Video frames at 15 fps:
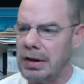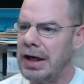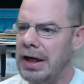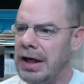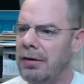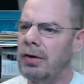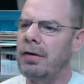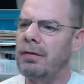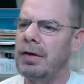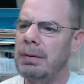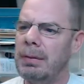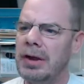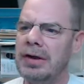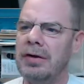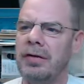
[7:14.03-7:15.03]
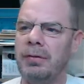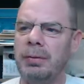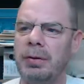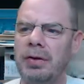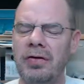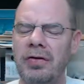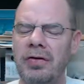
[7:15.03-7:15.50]
I don't know if anybody else
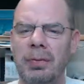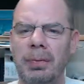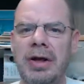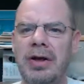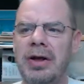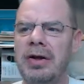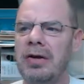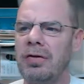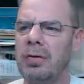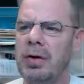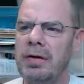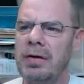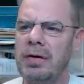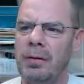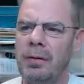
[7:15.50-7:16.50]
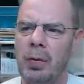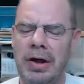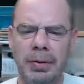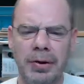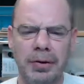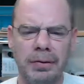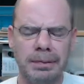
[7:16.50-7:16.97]
participated in the 24-hour
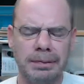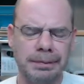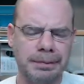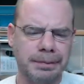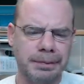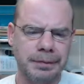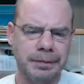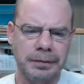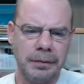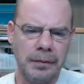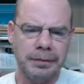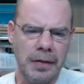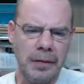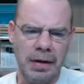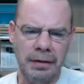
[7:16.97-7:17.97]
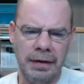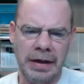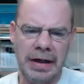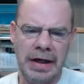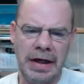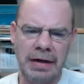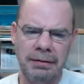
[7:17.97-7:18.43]
build. They
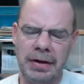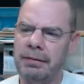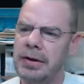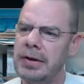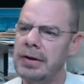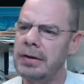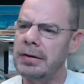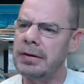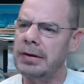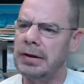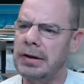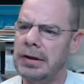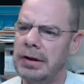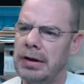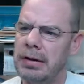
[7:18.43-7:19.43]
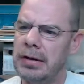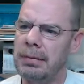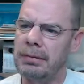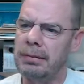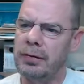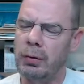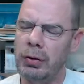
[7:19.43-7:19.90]
have it every year
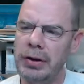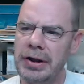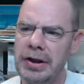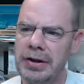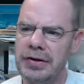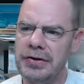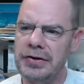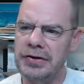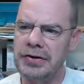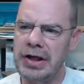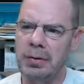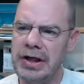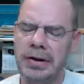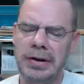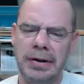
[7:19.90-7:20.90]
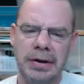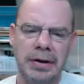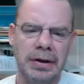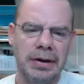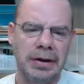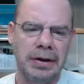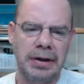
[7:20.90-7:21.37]
um, toward the end of January.
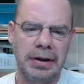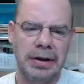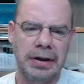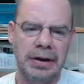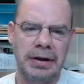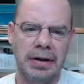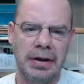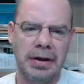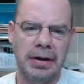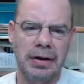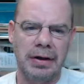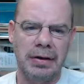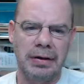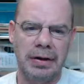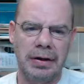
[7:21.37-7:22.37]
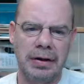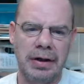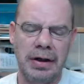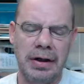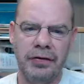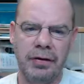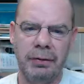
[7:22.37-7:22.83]
And uh, I
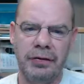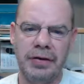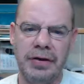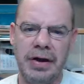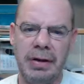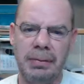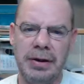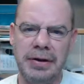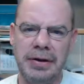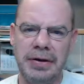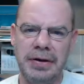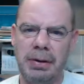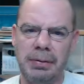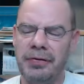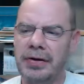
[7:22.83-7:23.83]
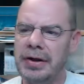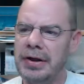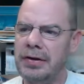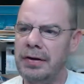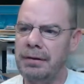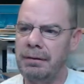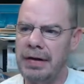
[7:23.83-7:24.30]
noticed there was a comment that come up said they
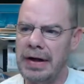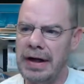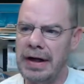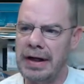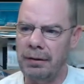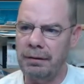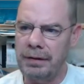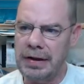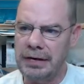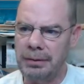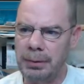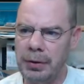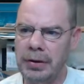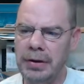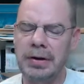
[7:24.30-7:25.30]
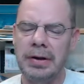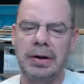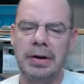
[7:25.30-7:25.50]
couldn't find it on Facebook.